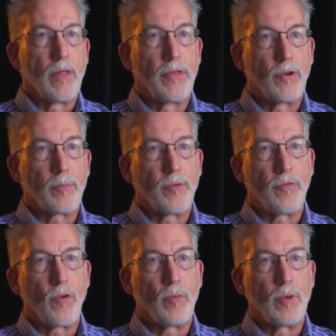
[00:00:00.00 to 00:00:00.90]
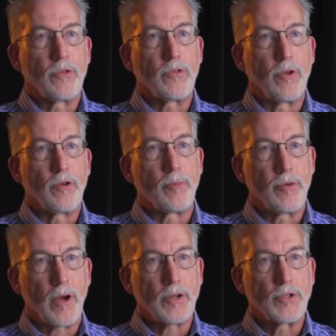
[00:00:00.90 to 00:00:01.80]
theater performance, theater
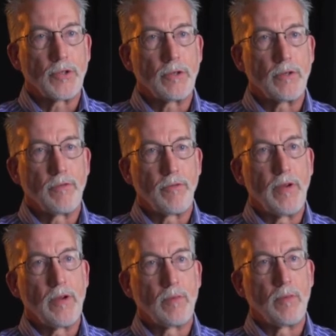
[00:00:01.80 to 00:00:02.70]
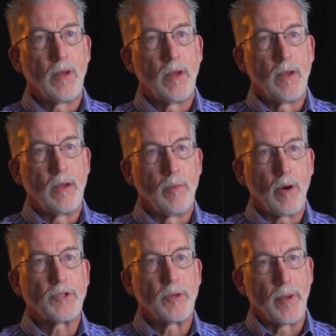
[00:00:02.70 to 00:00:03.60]
production, film, and
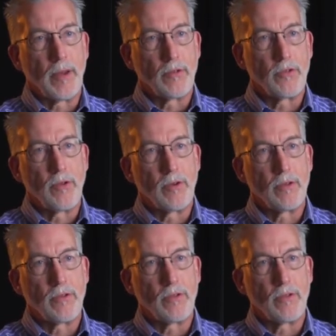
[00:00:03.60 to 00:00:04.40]
marching band students.